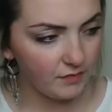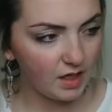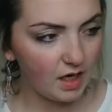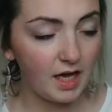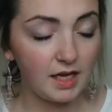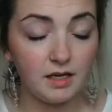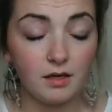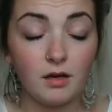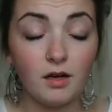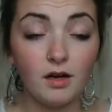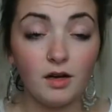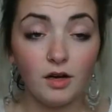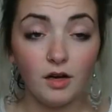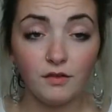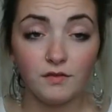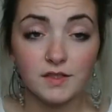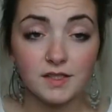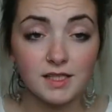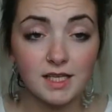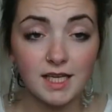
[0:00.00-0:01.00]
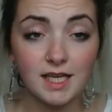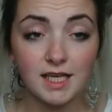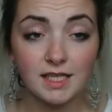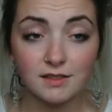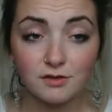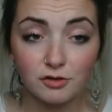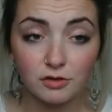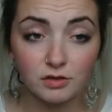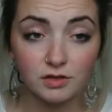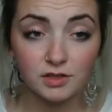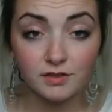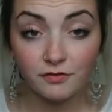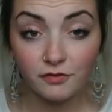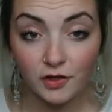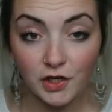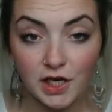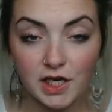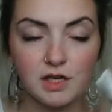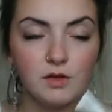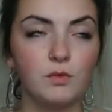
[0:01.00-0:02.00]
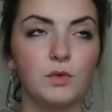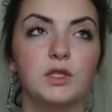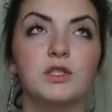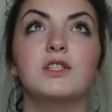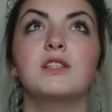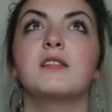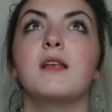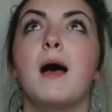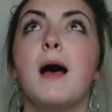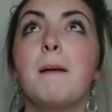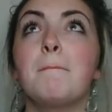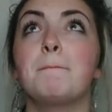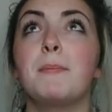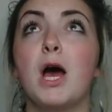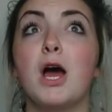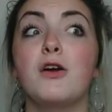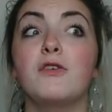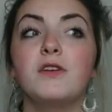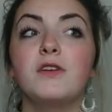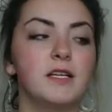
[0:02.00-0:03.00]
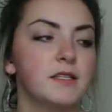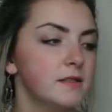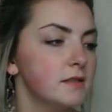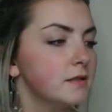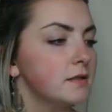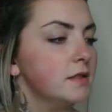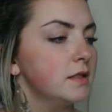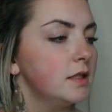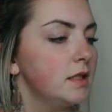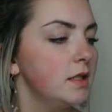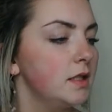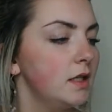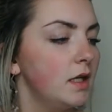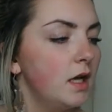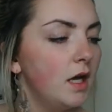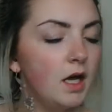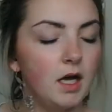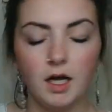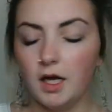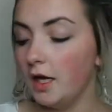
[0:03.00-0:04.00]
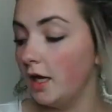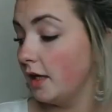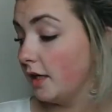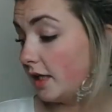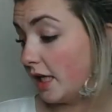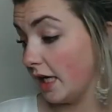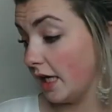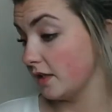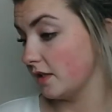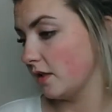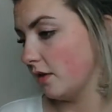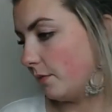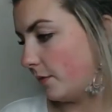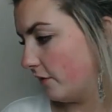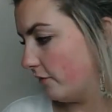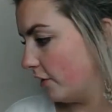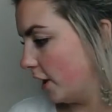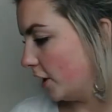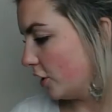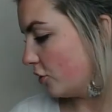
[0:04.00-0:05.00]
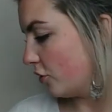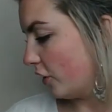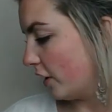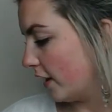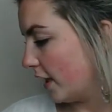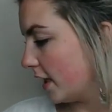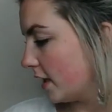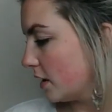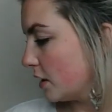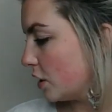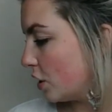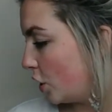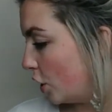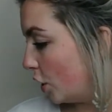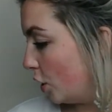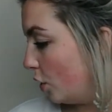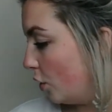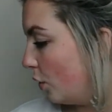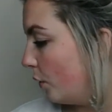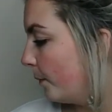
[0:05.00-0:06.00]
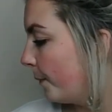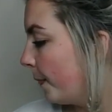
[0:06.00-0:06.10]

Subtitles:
And obviously it's cruelty free, which is bonus. Yeah, so I've been really enjoying that too.